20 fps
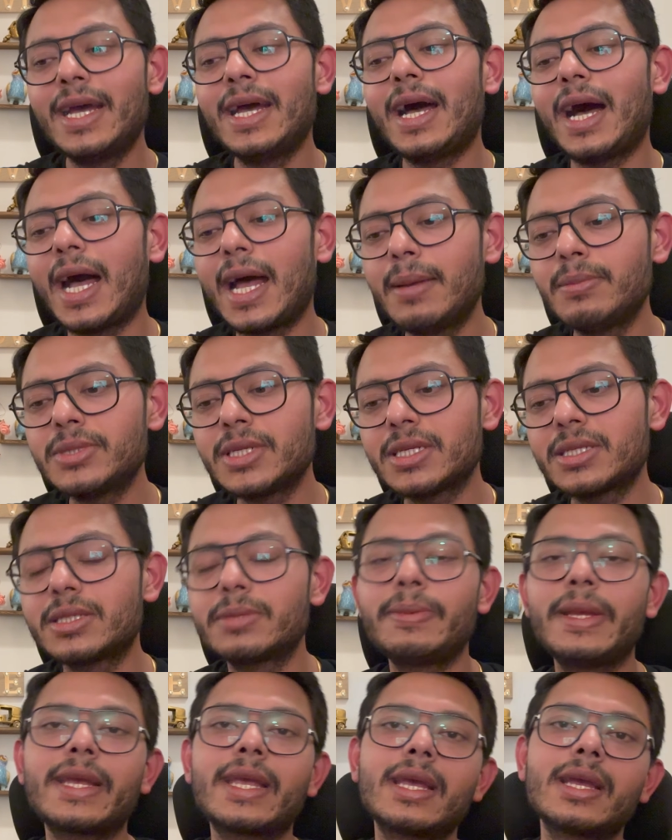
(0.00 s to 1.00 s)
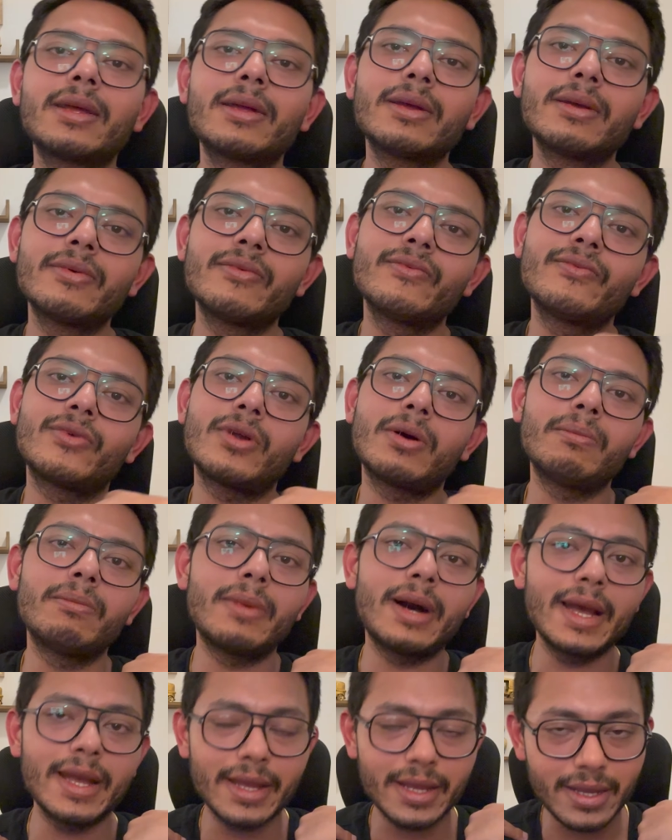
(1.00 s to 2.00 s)
I am just speaking from
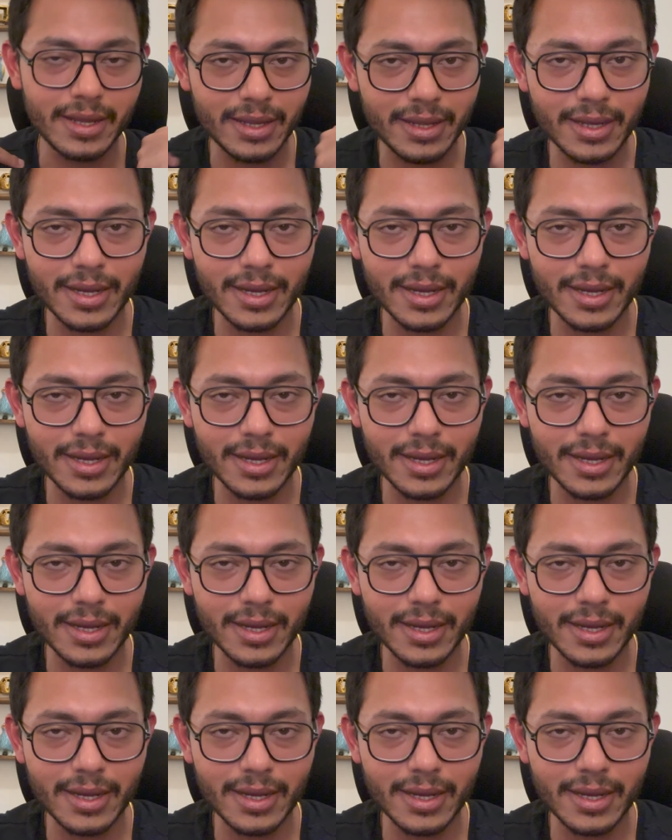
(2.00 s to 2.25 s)
my